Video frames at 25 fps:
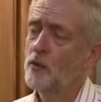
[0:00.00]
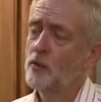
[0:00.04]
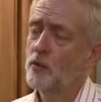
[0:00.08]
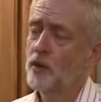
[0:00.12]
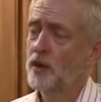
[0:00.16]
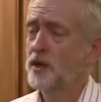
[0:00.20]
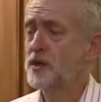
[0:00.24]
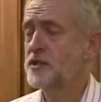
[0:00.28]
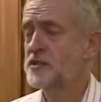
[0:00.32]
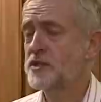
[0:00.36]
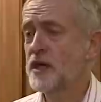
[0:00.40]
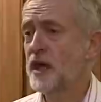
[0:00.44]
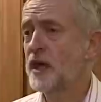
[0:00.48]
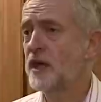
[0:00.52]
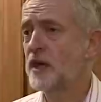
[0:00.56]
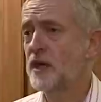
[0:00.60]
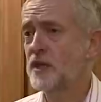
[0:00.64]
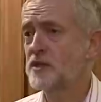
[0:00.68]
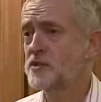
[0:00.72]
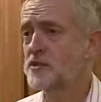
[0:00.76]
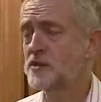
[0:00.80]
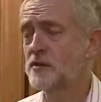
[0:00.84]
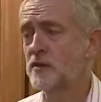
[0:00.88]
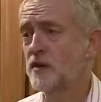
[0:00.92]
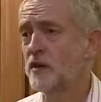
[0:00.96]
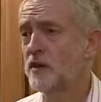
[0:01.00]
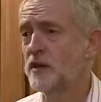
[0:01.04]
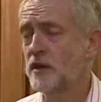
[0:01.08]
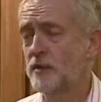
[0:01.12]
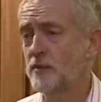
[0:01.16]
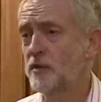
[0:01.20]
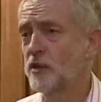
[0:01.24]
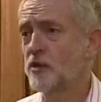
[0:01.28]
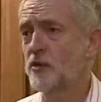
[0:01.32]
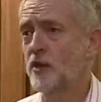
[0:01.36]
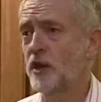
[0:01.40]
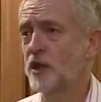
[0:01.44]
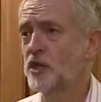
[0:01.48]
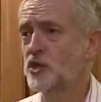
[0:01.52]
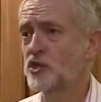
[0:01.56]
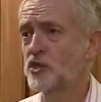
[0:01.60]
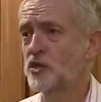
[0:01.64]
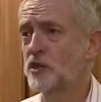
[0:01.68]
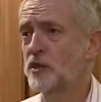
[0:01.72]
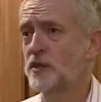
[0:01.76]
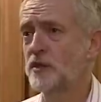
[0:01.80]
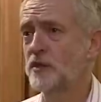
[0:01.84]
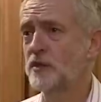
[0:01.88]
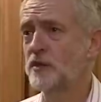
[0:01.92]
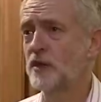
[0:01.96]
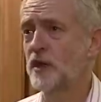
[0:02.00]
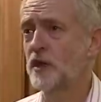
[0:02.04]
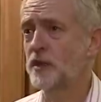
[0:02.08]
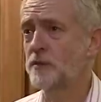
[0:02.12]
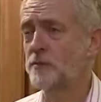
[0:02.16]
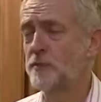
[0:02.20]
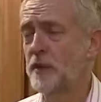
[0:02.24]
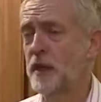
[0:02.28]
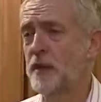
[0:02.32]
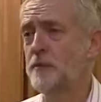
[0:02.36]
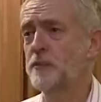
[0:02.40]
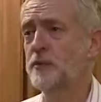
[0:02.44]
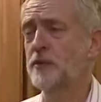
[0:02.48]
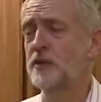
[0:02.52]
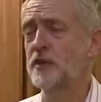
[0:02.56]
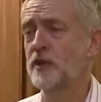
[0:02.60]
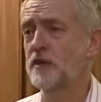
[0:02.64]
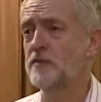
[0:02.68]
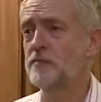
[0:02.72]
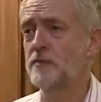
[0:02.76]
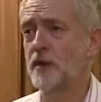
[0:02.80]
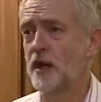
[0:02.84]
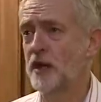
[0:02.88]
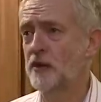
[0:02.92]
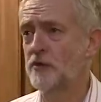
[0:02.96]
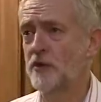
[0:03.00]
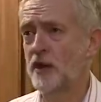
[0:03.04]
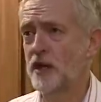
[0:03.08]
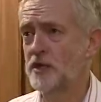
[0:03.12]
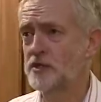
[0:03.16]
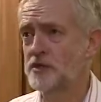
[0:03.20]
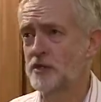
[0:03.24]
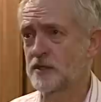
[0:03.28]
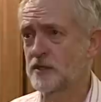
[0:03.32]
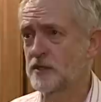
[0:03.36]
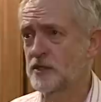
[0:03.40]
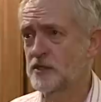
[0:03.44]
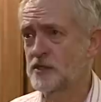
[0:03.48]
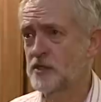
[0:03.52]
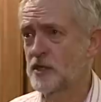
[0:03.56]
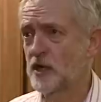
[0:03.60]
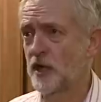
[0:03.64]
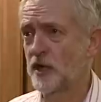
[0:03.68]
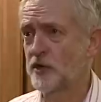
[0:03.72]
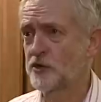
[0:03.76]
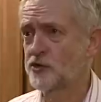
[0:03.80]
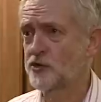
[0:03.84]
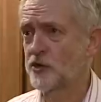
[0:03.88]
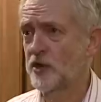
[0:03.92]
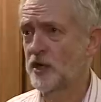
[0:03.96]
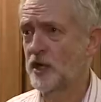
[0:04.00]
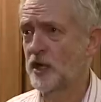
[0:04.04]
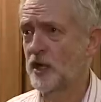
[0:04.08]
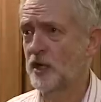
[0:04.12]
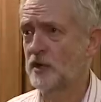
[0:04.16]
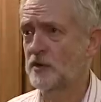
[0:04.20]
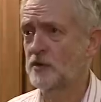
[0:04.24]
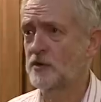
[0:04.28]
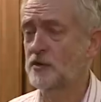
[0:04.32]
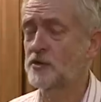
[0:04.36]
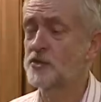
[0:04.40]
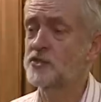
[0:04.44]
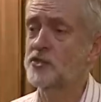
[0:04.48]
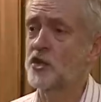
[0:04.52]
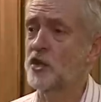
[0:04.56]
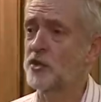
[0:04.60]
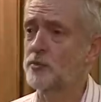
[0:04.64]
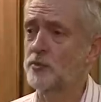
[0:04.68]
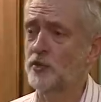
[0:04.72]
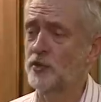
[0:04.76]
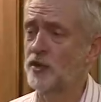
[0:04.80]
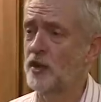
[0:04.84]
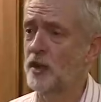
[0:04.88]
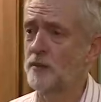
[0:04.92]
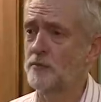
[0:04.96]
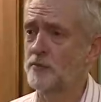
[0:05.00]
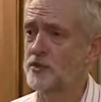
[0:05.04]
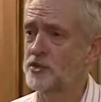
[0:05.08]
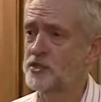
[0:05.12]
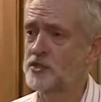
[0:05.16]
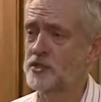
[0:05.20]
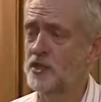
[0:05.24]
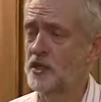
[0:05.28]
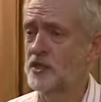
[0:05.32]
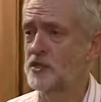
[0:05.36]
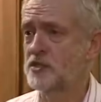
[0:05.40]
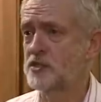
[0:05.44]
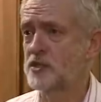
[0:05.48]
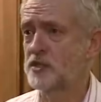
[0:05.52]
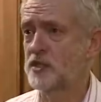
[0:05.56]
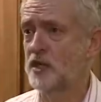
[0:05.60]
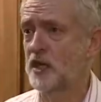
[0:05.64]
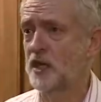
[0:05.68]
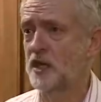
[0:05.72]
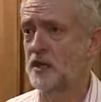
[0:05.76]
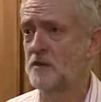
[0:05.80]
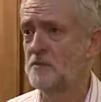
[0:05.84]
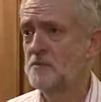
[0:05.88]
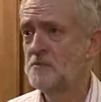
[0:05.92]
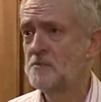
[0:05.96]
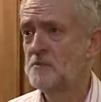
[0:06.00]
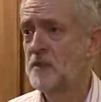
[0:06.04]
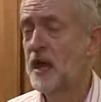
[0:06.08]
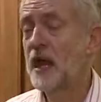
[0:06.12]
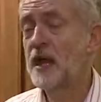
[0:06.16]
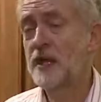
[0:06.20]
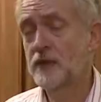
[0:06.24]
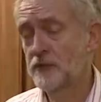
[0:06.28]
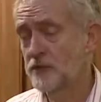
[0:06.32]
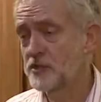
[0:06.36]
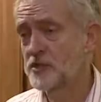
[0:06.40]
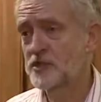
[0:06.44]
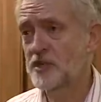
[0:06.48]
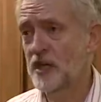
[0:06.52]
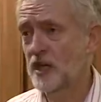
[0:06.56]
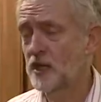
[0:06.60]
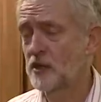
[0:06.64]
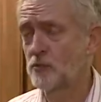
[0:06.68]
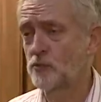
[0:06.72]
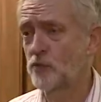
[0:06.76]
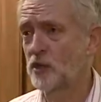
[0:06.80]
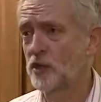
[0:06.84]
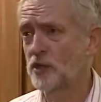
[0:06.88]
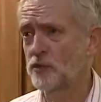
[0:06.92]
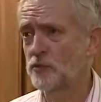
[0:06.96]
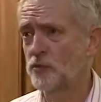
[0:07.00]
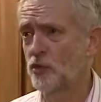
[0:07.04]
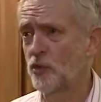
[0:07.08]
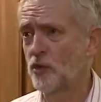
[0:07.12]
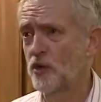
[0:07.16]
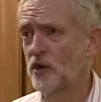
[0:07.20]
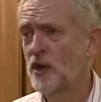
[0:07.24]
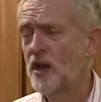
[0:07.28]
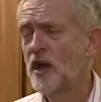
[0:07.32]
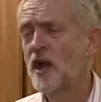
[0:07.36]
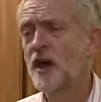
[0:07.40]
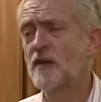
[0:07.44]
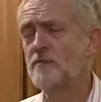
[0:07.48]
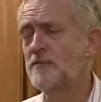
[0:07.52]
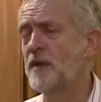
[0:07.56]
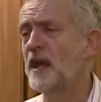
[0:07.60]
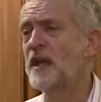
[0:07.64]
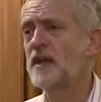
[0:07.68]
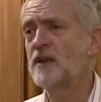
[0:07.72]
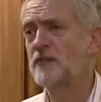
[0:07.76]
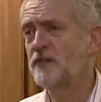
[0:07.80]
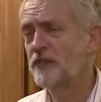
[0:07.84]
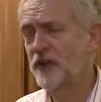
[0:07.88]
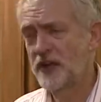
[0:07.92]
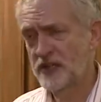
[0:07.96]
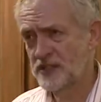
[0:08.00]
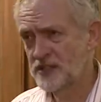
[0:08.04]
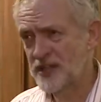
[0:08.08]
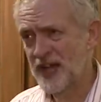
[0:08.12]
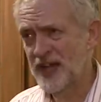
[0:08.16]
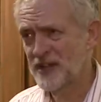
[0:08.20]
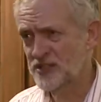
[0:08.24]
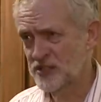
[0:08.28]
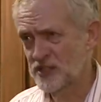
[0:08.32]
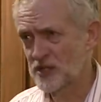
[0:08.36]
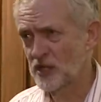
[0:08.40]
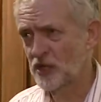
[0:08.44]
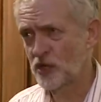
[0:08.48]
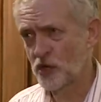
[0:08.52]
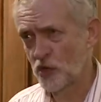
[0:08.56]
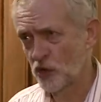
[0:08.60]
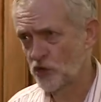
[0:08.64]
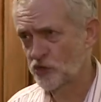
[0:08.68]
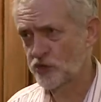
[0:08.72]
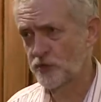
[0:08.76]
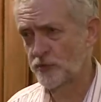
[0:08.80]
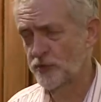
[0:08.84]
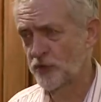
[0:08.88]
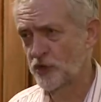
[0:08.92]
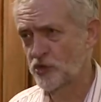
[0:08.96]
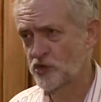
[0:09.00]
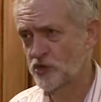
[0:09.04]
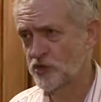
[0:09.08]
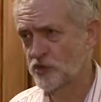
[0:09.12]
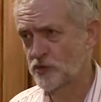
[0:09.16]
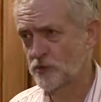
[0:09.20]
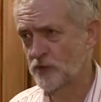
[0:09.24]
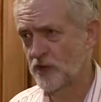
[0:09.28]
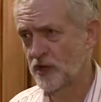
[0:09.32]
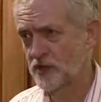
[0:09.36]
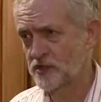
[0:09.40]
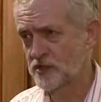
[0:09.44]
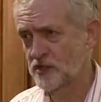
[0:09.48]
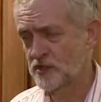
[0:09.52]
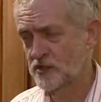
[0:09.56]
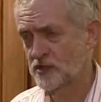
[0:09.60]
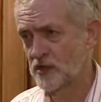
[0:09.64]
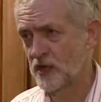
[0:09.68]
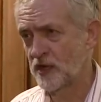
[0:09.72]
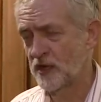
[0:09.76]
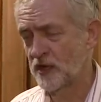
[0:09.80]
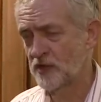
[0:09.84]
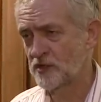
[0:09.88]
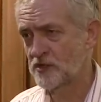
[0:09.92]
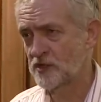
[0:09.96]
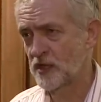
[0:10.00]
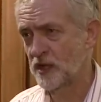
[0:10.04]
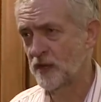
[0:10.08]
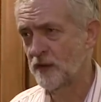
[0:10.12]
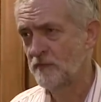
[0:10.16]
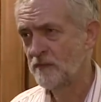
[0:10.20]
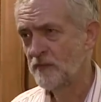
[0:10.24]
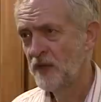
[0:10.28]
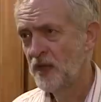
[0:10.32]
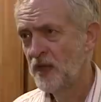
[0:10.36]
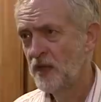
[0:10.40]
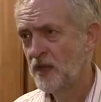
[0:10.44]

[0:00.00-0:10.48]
What I say is an immigration that people that have migrated to this country in considerable numbers since the end of the Second World War have made a fantastic contribution to our society.